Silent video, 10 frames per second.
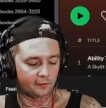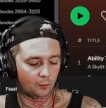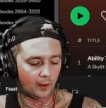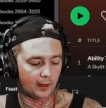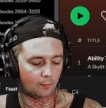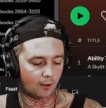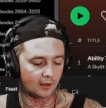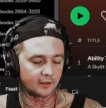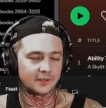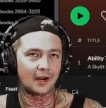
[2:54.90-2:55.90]
the
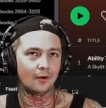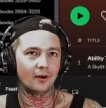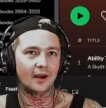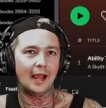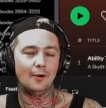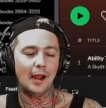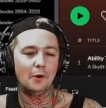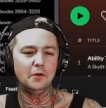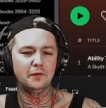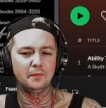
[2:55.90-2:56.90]
Whitewater Tower. How
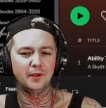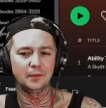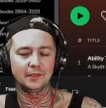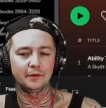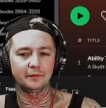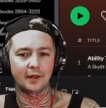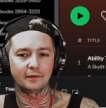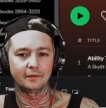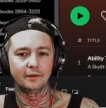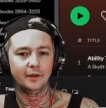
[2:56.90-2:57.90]
how are you familiar with those guys?